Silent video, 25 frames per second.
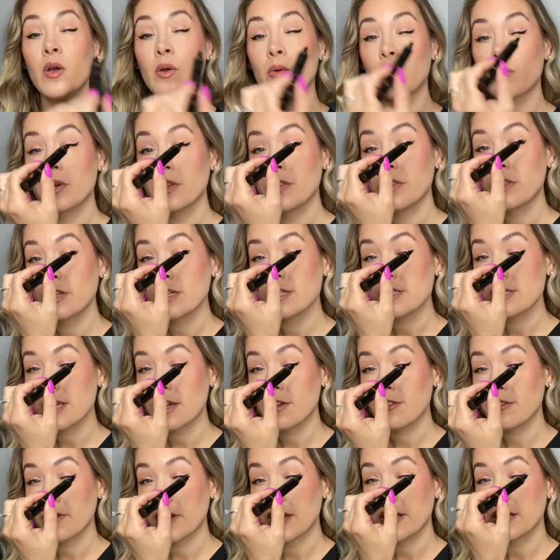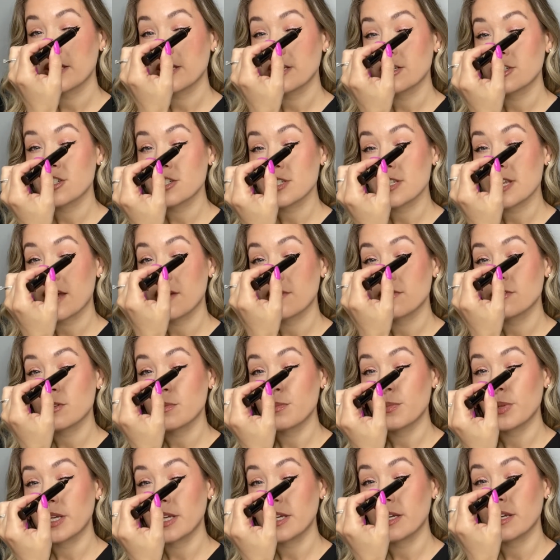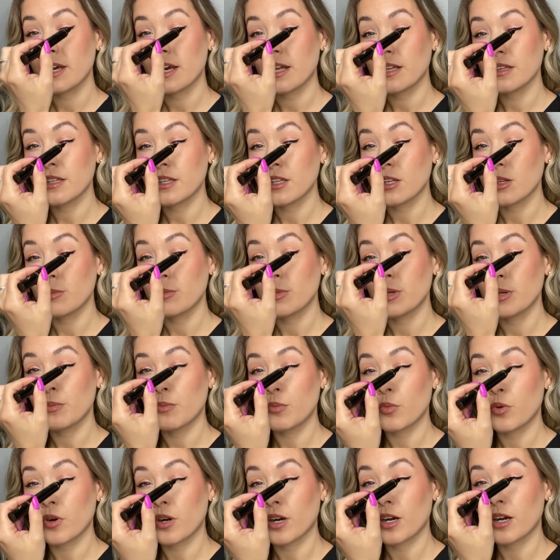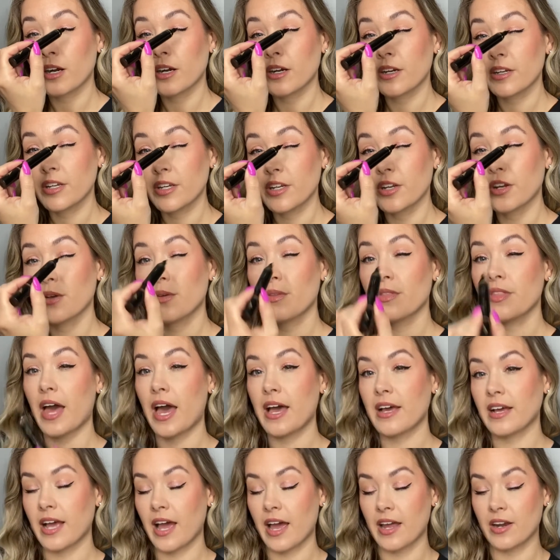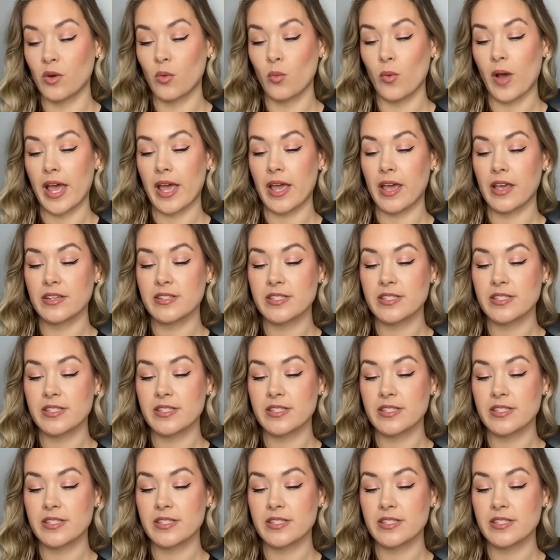With this, I find I just have to be a little bit more, you know, that kind of way.